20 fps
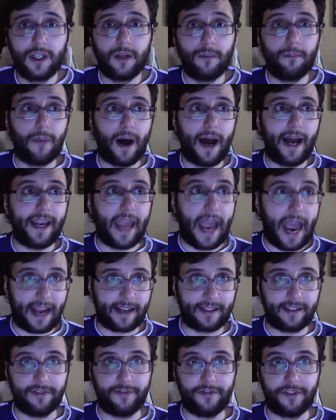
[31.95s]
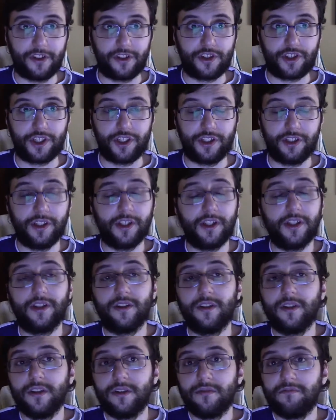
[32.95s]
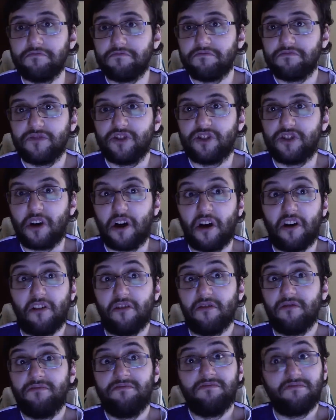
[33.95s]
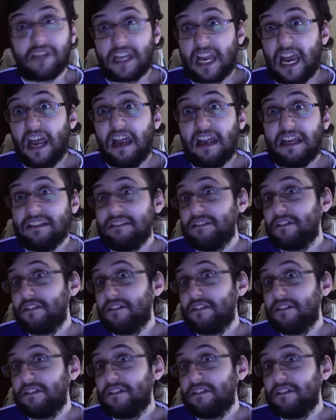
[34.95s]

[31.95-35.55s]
by Activision. So, yeah,